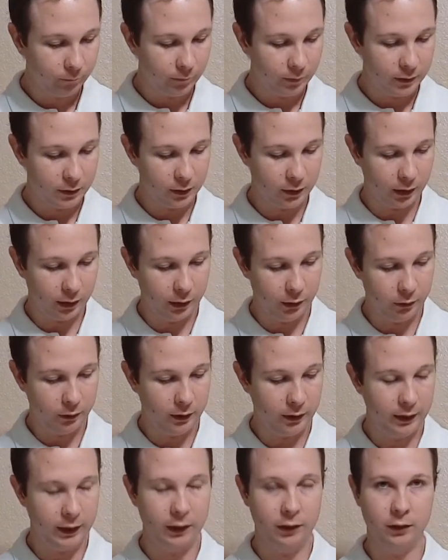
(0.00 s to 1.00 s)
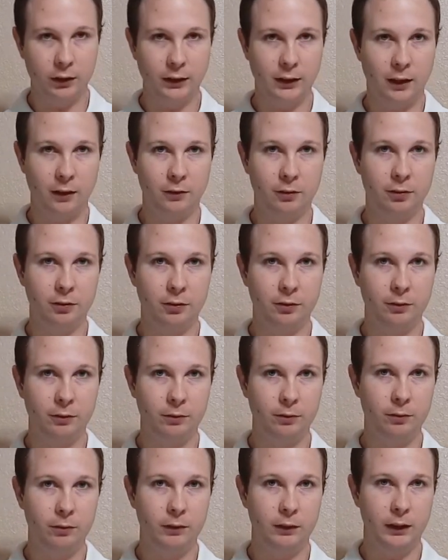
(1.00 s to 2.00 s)
so that you can get yourself
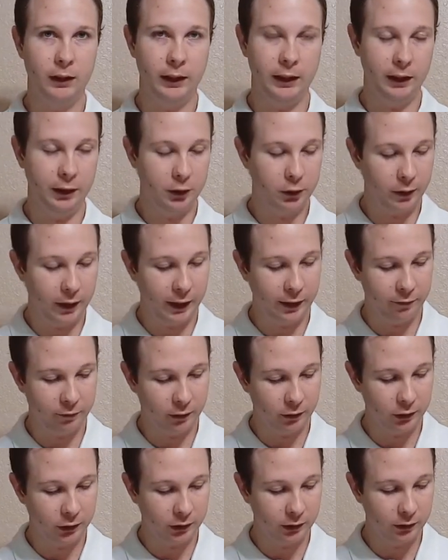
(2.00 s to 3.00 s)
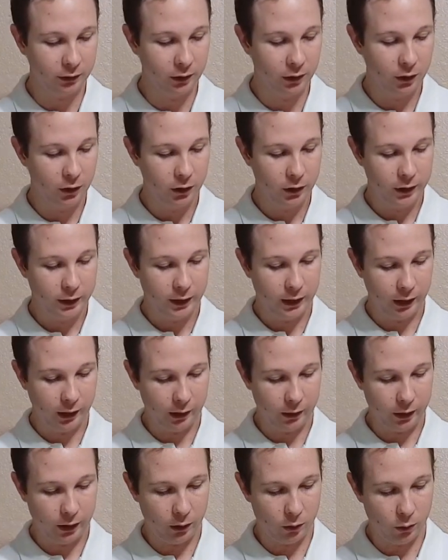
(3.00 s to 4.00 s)
the Trane version,
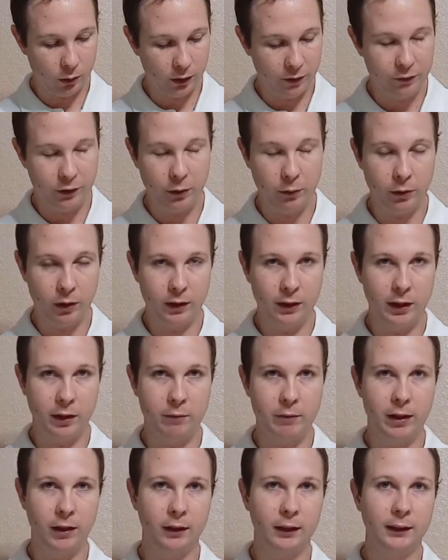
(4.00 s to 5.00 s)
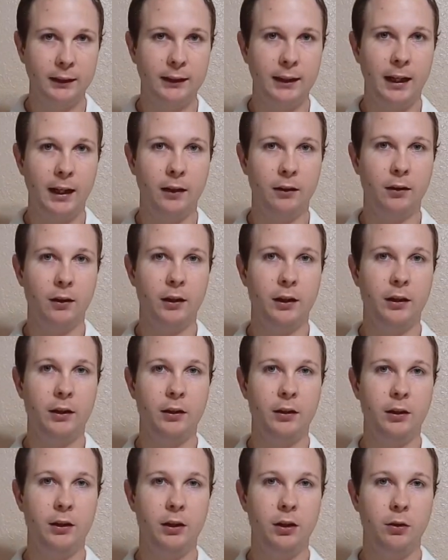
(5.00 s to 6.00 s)
or if you want the American standard,
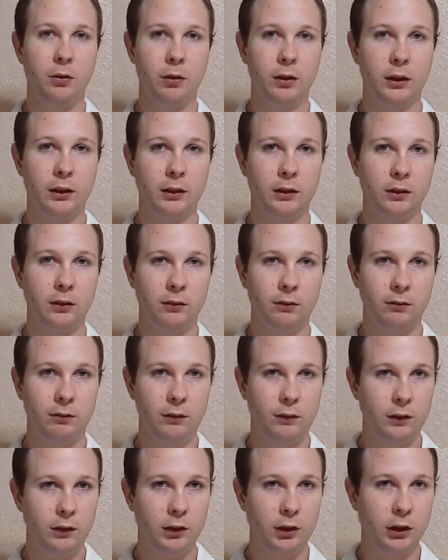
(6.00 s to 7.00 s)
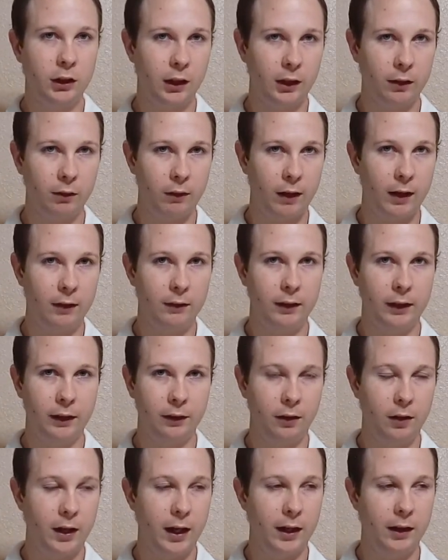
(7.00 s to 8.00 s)
you can check around the
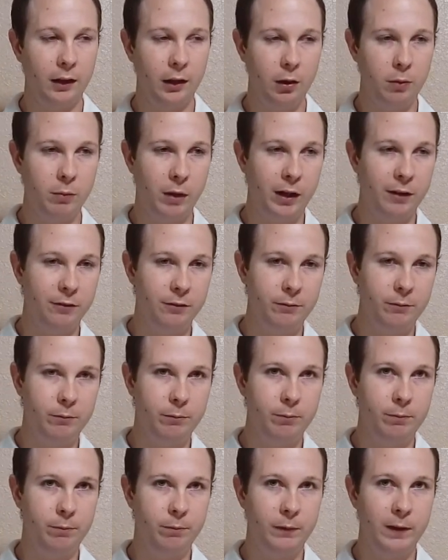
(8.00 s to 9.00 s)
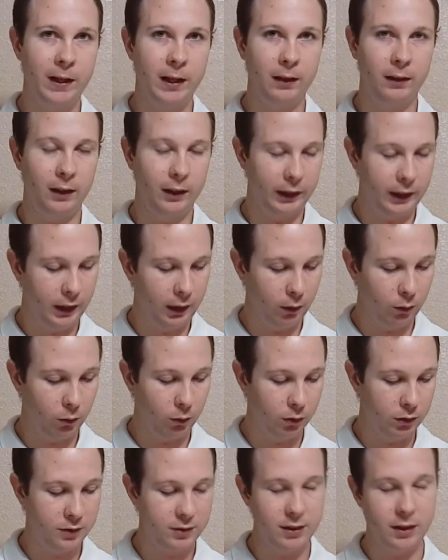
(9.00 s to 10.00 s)
internet. You might get lucky
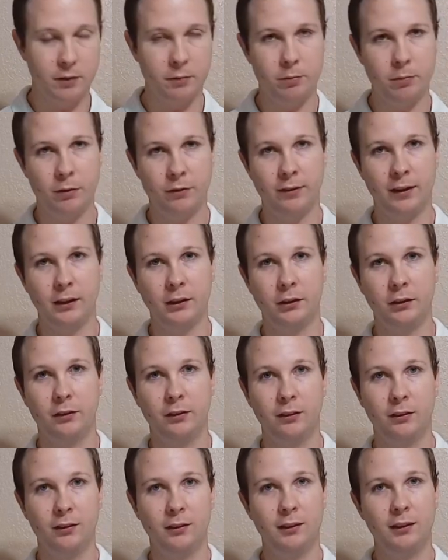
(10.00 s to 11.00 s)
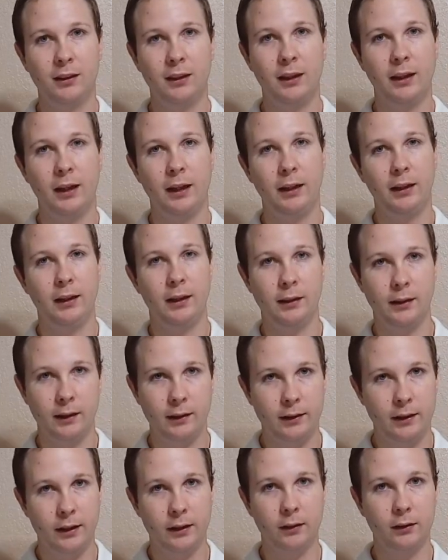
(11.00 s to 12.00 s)
or see a professional and get the
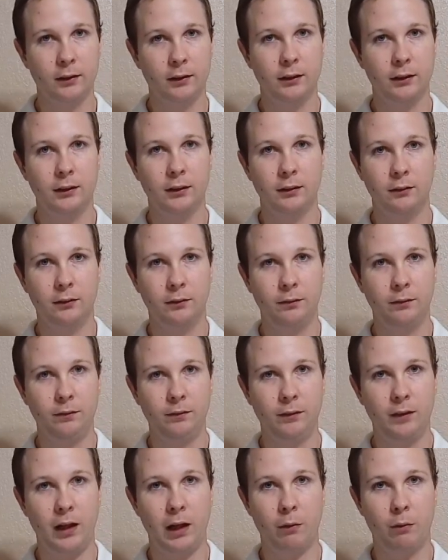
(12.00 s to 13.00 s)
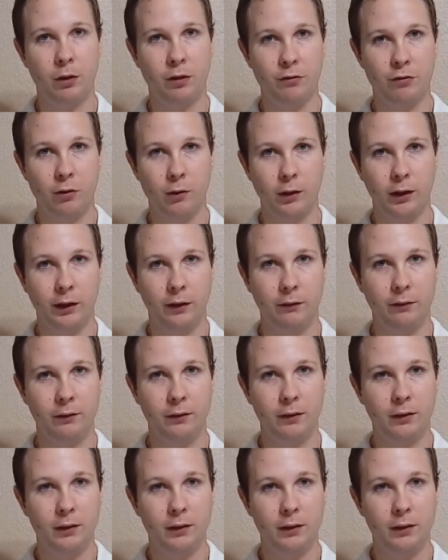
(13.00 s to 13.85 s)
dealer to get one for you.